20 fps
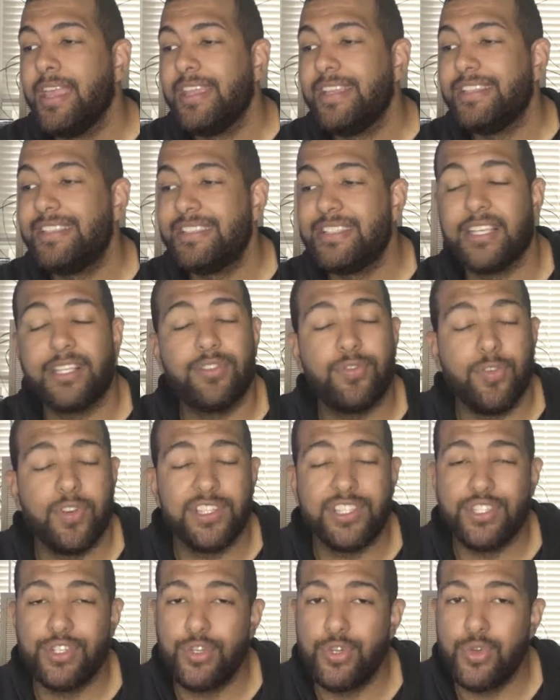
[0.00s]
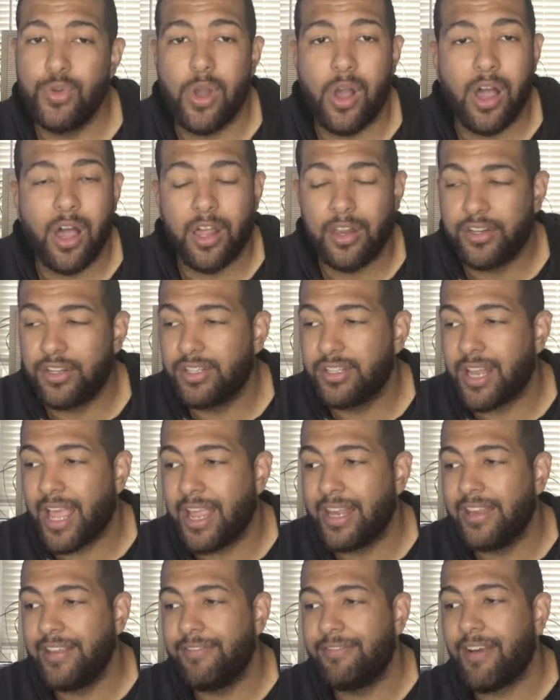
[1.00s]
He's 6'2",
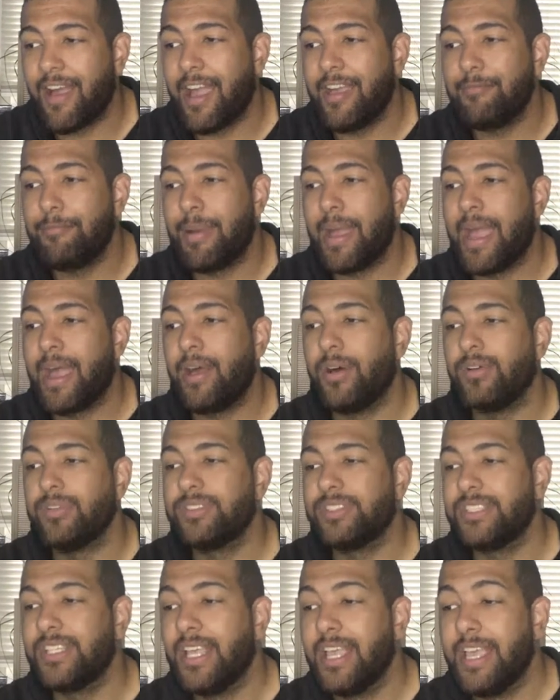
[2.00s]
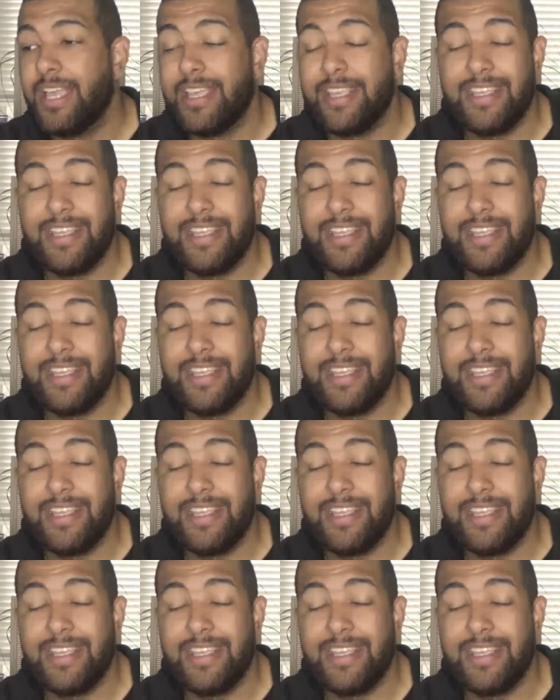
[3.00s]
195 pounds.